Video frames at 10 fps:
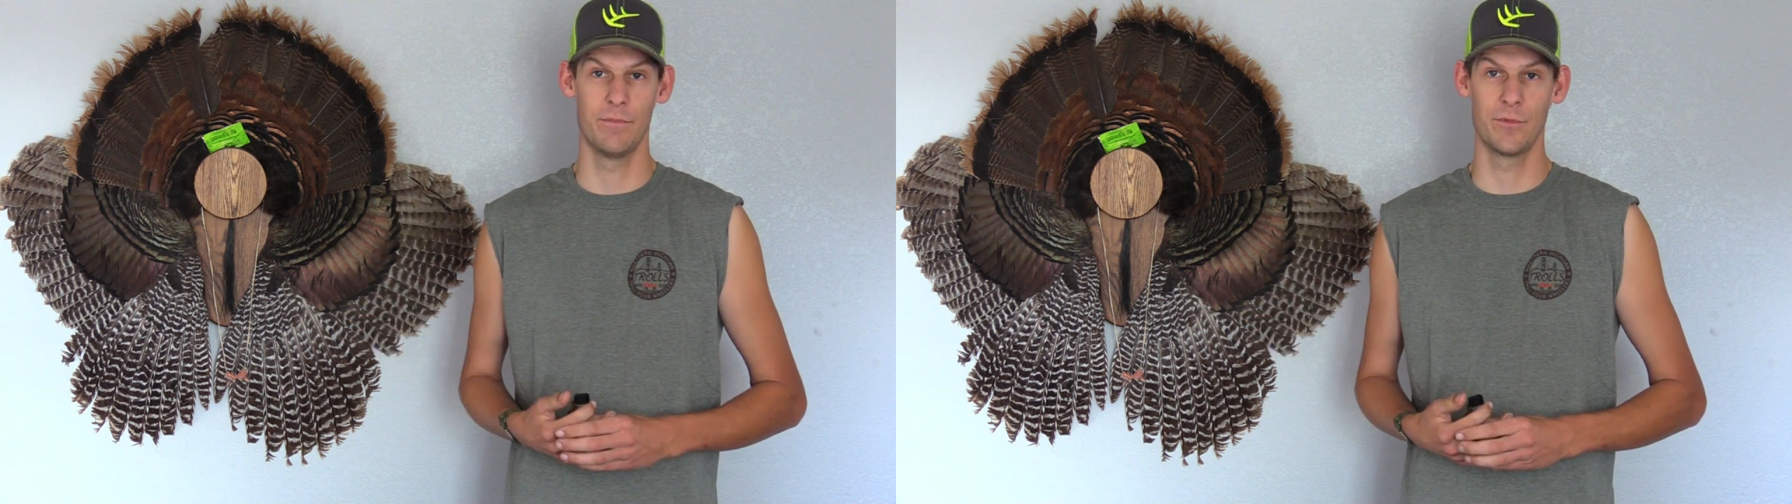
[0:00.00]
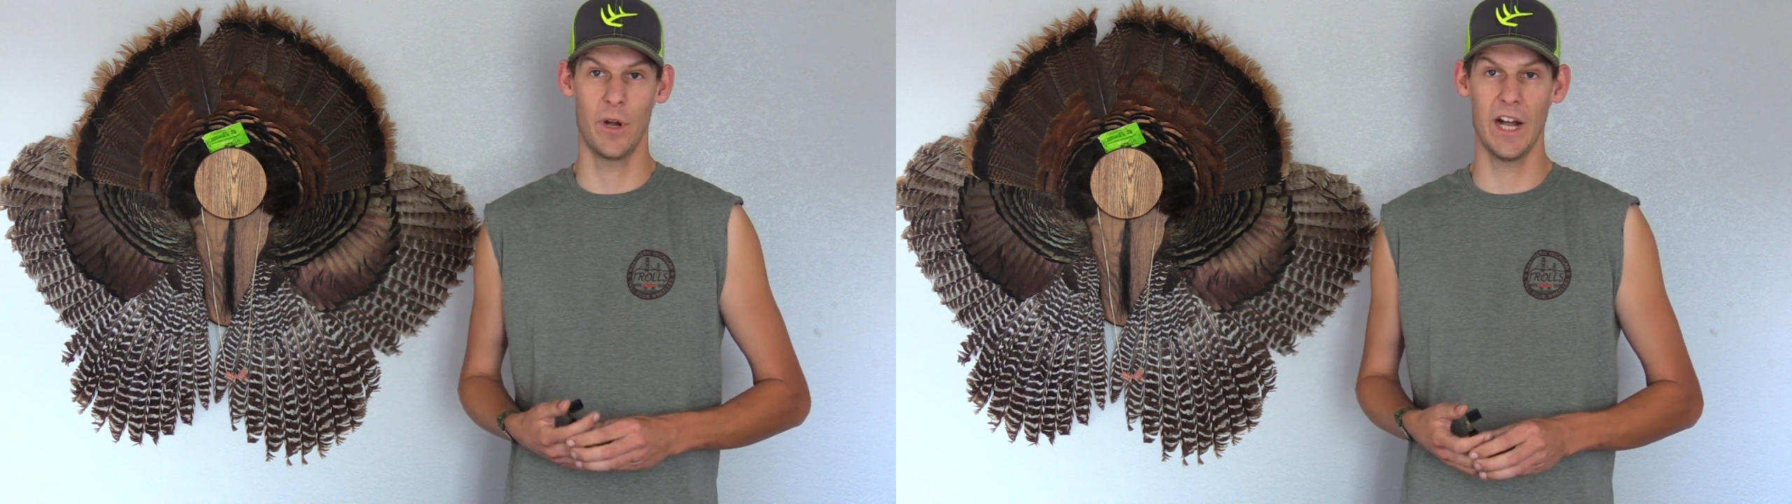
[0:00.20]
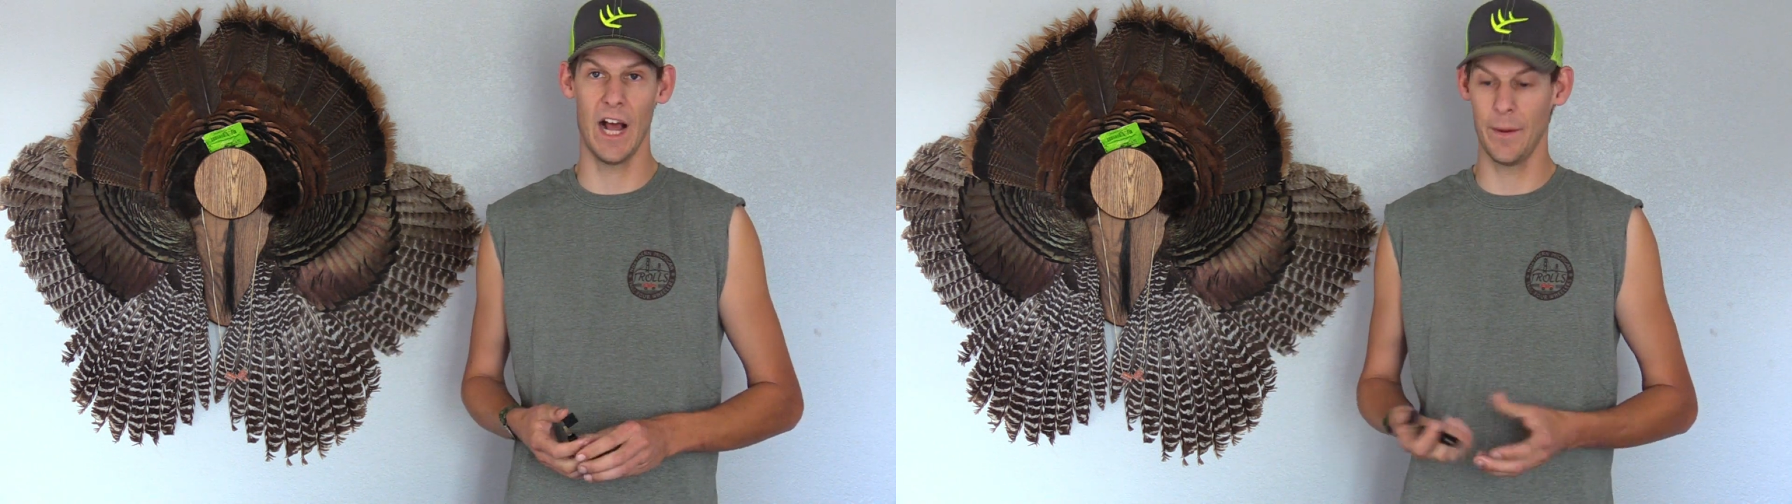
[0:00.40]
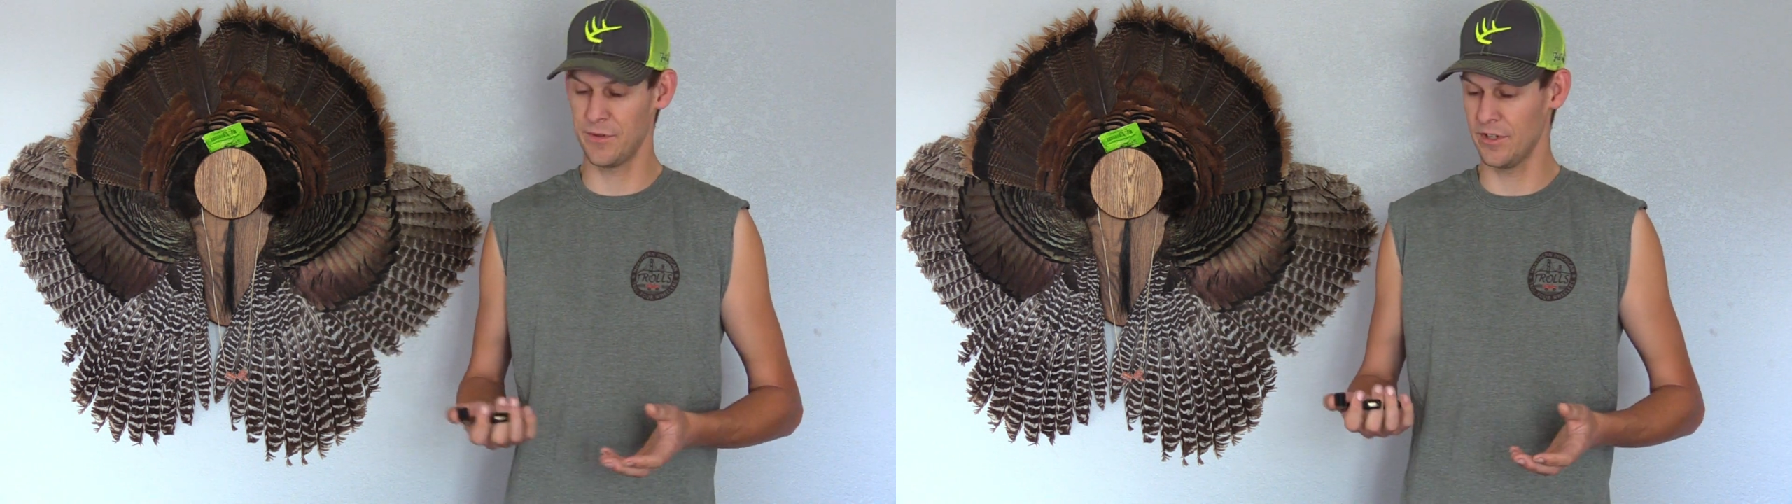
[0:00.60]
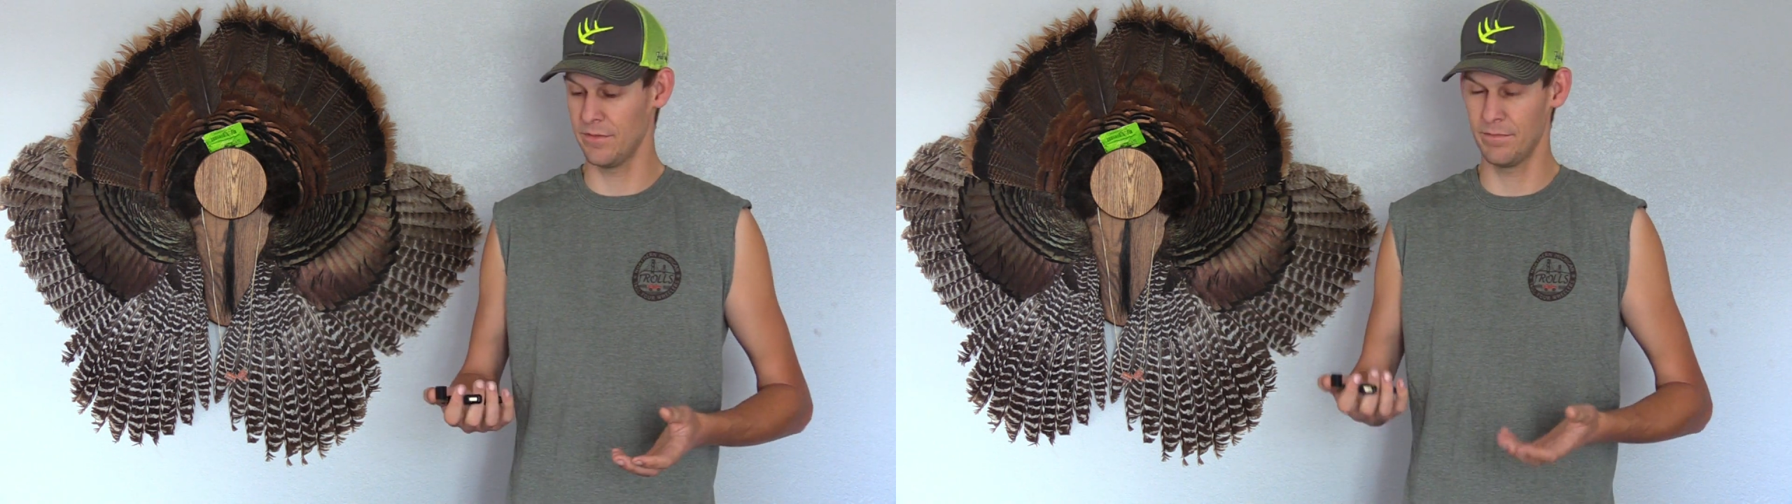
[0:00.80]
Great
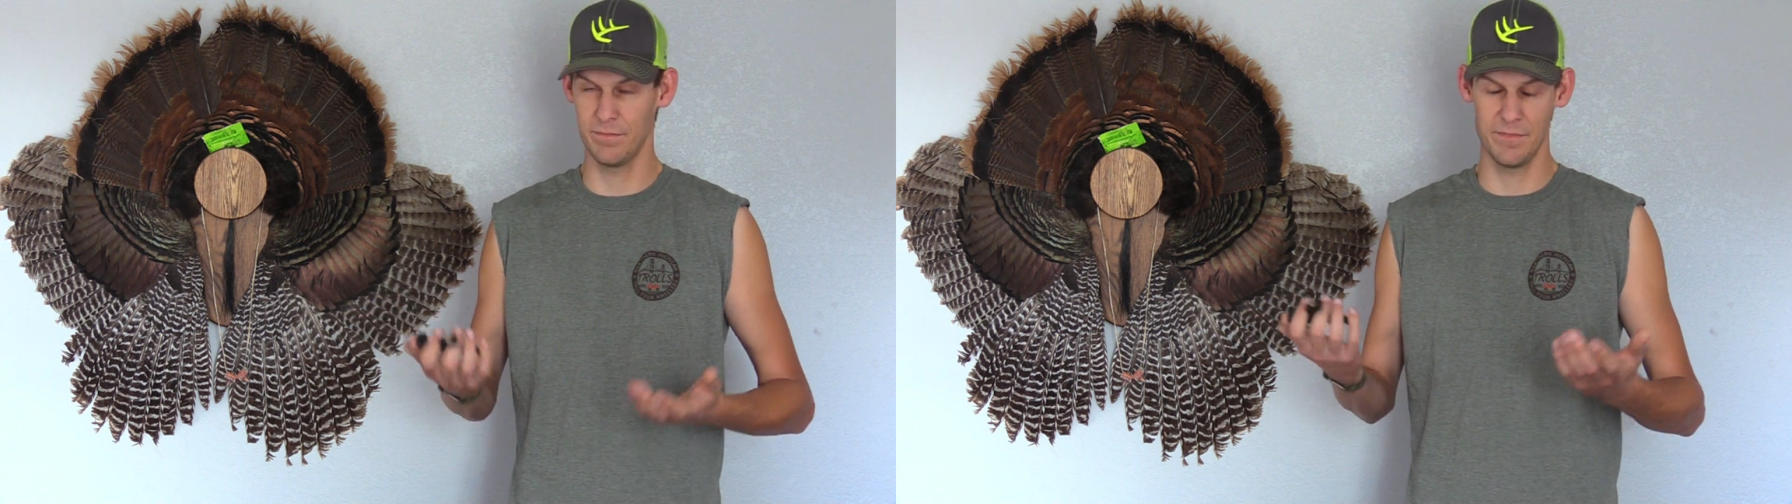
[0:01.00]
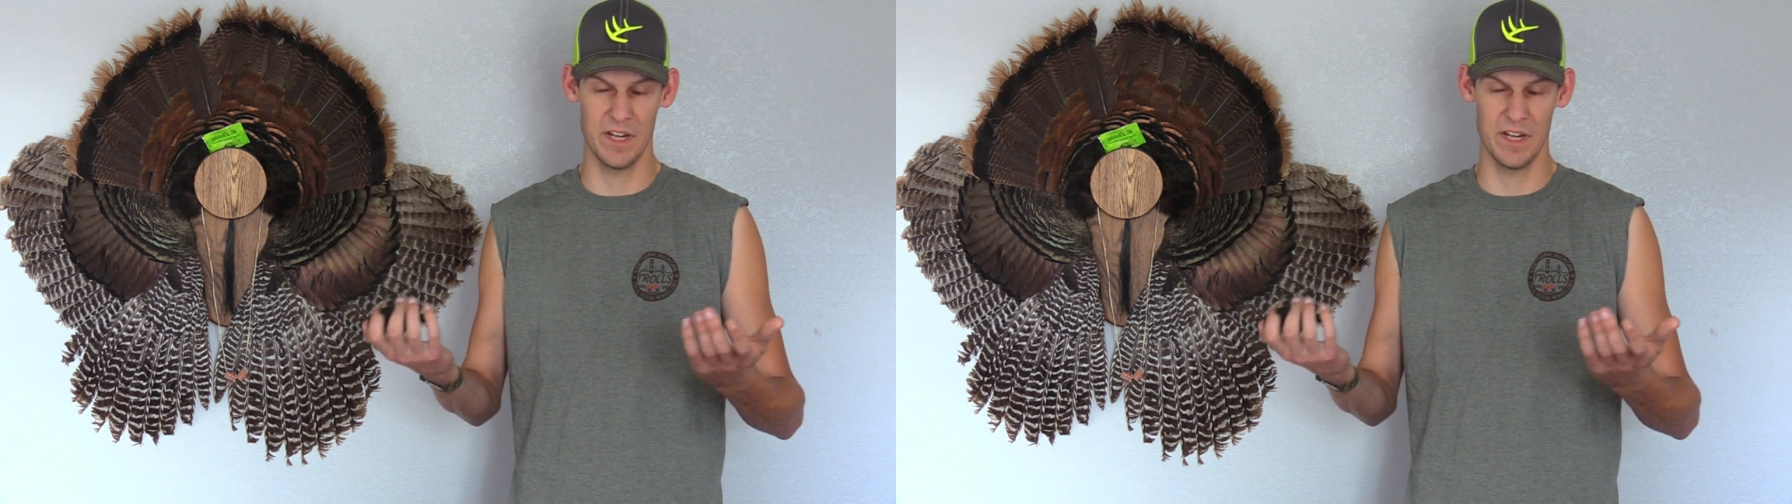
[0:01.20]
option.